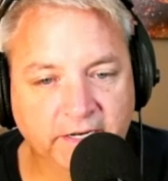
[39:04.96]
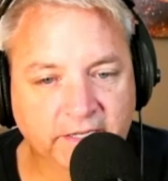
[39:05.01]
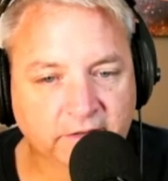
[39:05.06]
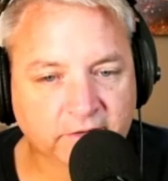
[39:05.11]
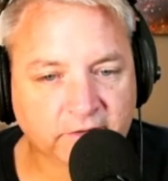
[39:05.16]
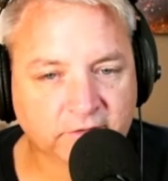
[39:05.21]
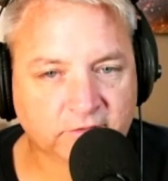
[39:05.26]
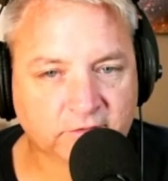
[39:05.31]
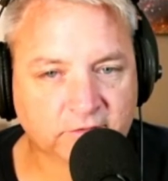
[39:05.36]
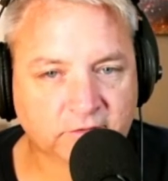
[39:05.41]

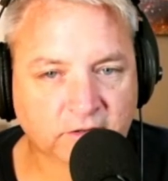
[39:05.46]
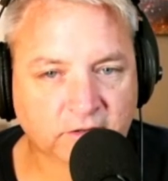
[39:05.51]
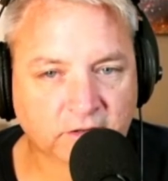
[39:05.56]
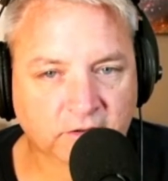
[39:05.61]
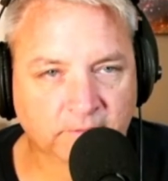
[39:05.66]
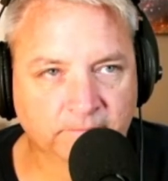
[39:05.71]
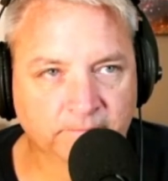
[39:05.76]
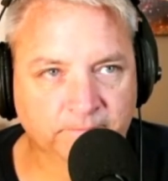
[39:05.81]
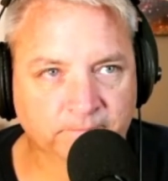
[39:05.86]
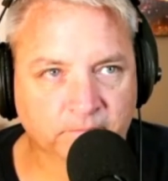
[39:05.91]
else
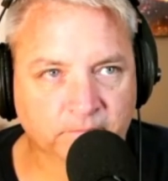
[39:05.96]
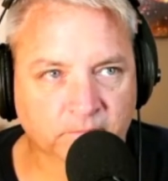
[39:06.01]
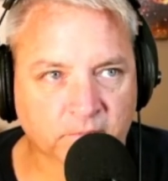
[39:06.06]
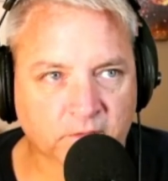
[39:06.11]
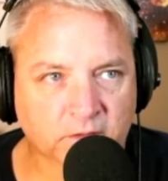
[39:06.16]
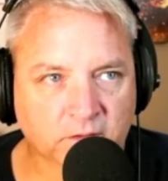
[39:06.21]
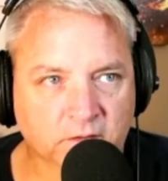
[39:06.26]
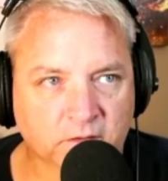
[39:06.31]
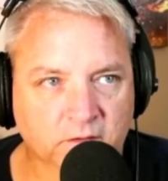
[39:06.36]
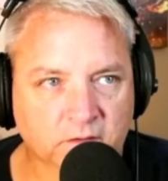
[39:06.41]

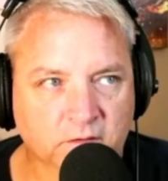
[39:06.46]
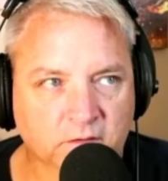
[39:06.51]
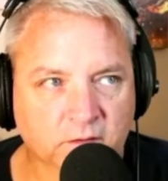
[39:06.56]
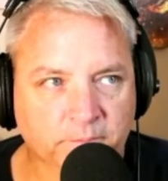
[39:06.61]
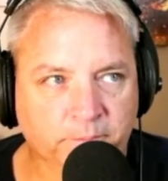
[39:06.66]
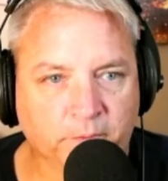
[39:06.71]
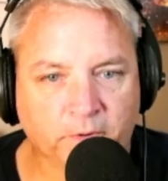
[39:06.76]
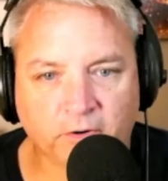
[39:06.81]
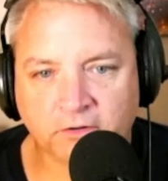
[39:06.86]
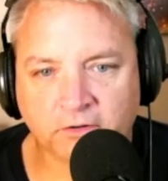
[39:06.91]

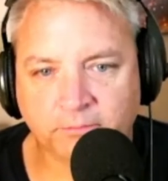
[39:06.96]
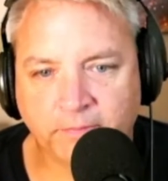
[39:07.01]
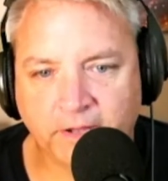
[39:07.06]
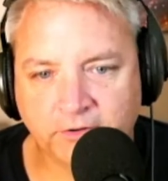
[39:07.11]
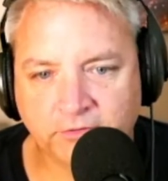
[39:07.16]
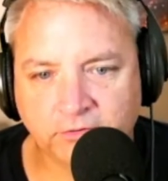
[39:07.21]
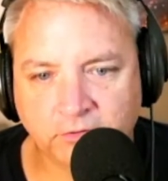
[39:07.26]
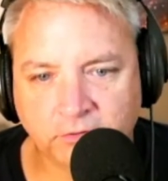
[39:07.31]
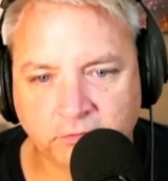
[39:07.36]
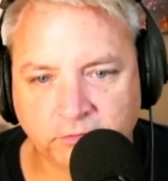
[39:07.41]
part of my
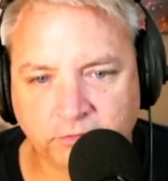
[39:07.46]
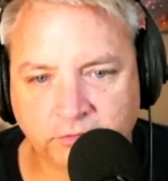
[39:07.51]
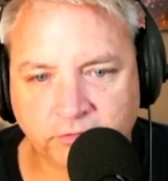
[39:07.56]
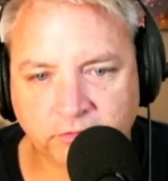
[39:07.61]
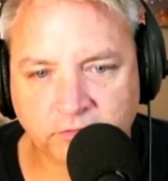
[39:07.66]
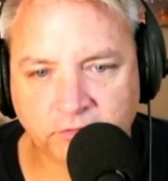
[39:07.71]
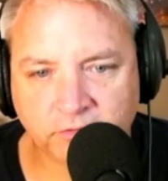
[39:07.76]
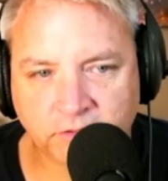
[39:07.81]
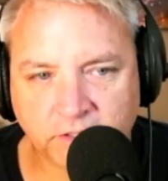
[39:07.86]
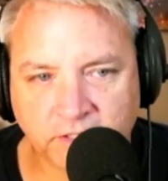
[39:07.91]

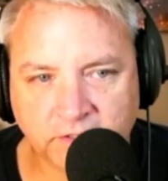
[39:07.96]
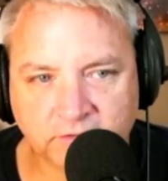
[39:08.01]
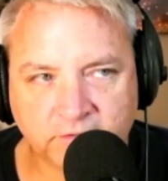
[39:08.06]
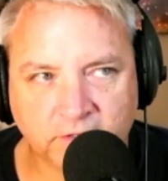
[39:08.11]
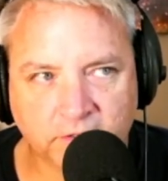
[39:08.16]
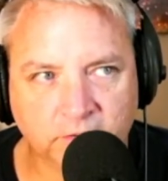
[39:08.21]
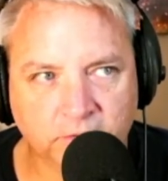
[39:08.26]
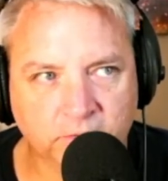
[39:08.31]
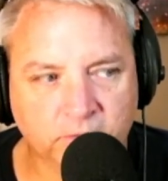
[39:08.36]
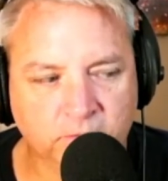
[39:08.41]
truth. And
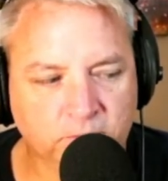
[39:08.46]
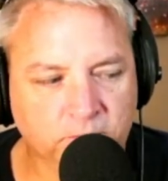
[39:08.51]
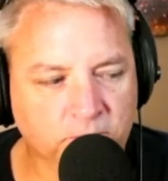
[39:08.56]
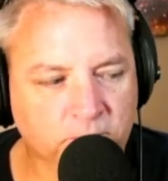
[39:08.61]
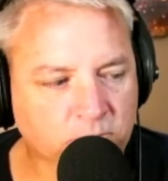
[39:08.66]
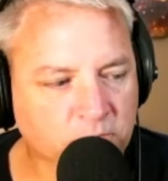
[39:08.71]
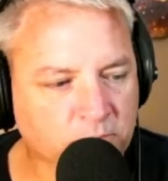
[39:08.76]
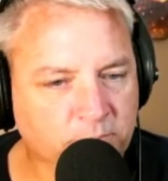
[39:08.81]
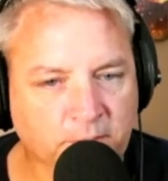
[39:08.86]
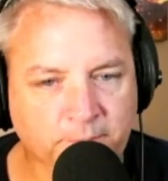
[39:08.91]
so
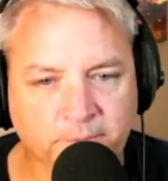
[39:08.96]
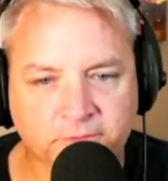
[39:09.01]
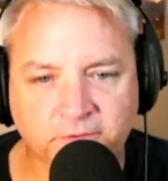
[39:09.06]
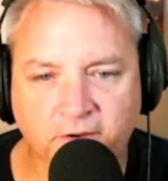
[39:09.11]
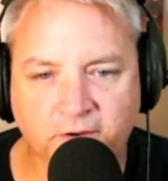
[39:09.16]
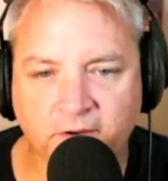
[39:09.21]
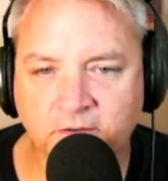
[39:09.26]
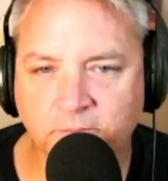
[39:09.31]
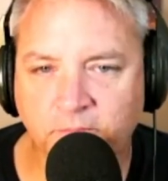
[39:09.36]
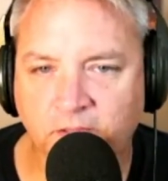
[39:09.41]
when people
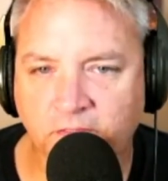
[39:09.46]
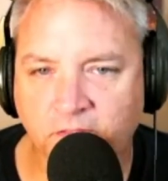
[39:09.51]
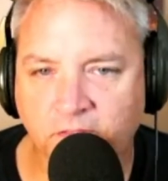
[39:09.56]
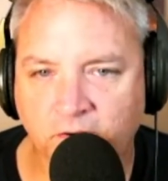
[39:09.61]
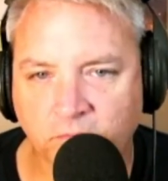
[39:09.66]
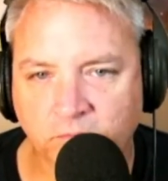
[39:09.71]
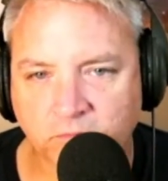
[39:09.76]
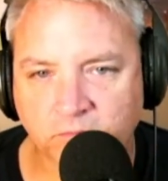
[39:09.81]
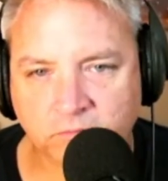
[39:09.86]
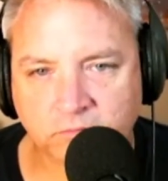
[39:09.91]
talk to me, they
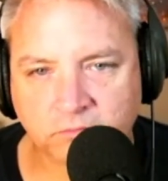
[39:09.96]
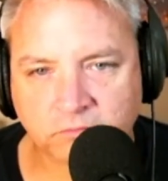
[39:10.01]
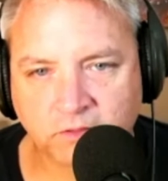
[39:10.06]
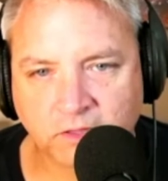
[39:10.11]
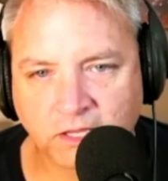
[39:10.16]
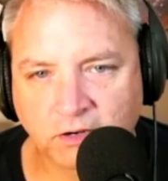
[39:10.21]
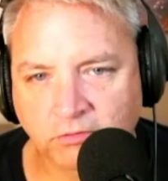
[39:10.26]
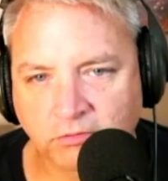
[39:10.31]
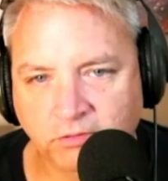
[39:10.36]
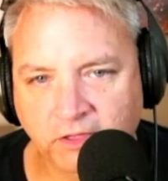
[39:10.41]

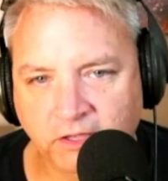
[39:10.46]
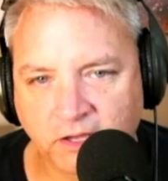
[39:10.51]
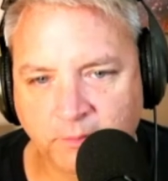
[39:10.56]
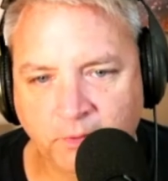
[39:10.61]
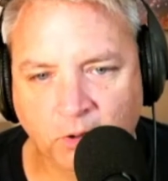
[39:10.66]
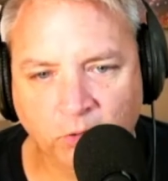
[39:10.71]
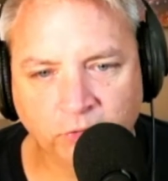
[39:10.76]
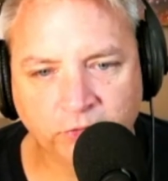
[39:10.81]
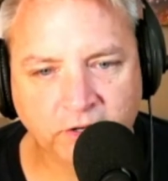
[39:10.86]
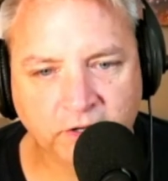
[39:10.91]
don't think I'm
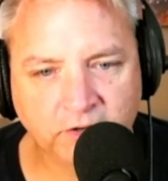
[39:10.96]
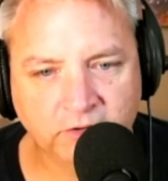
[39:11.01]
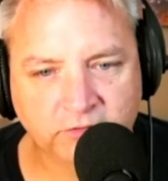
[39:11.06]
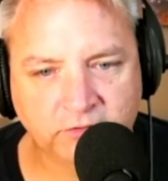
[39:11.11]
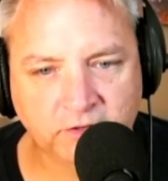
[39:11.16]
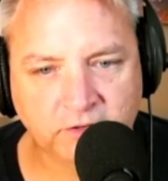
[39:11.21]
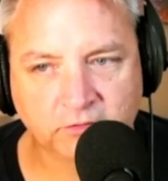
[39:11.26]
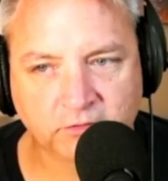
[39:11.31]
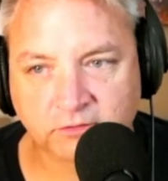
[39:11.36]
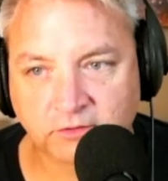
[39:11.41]
holding any
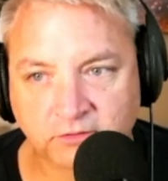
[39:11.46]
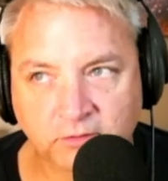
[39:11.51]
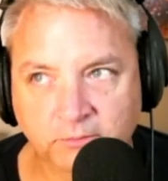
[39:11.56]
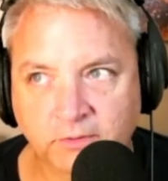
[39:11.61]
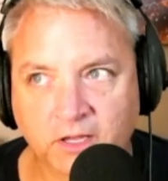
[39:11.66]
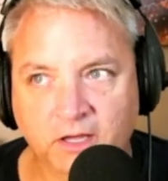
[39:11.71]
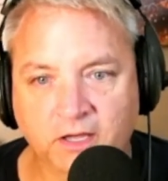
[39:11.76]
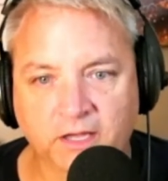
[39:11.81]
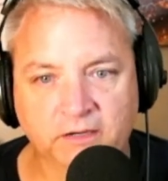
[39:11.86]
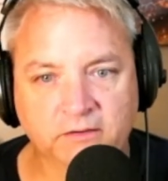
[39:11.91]
secrets because I'm
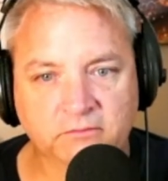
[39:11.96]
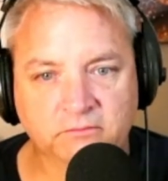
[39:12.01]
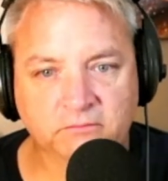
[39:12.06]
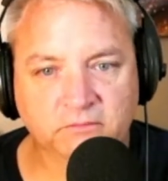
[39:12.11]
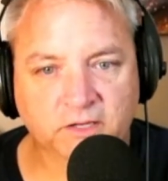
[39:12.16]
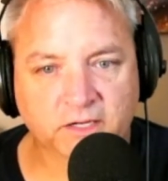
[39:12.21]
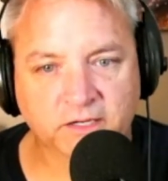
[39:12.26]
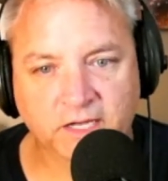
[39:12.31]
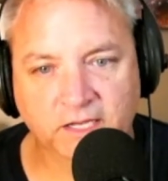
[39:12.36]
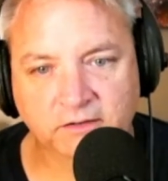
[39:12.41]
not.
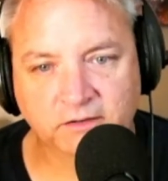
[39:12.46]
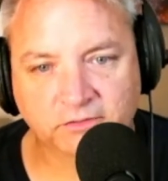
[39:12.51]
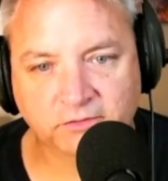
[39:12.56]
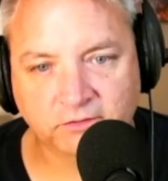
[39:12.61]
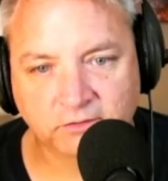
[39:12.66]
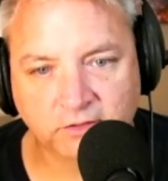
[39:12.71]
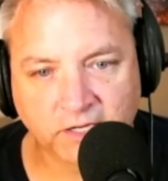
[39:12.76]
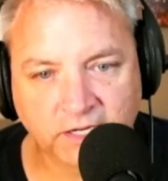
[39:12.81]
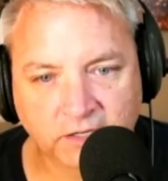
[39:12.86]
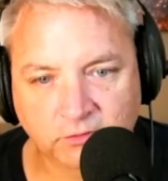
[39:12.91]
I got
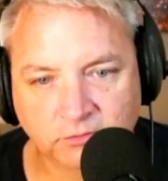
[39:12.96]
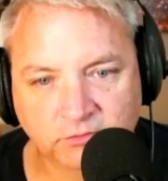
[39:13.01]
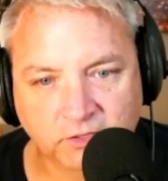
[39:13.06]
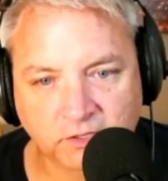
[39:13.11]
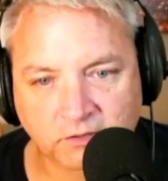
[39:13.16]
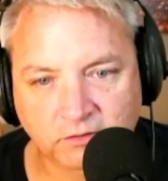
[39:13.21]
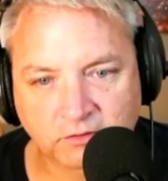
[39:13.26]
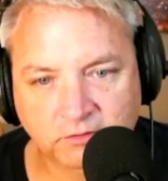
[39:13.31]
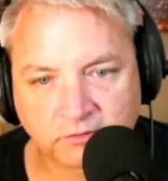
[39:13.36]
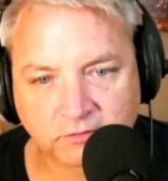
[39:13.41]
nothing. I got no
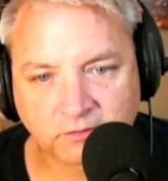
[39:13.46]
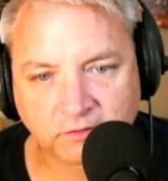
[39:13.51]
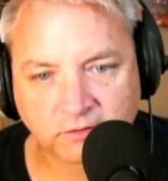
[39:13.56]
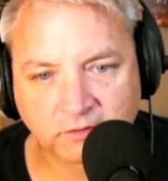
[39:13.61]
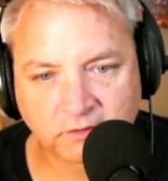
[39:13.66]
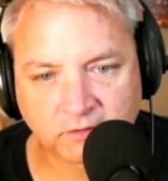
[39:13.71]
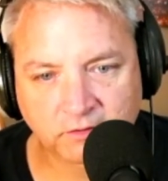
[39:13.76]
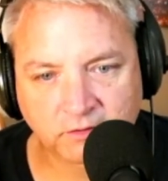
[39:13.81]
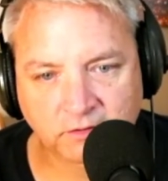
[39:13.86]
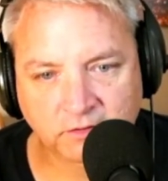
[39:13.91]
secrets,
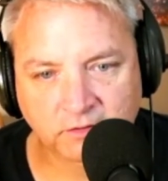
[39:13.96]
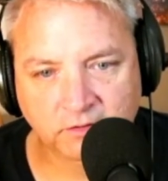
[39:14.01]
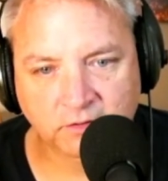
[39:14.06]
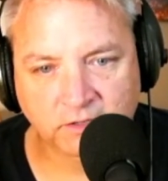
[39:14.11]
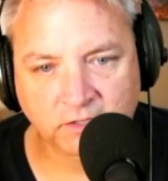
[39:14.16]
you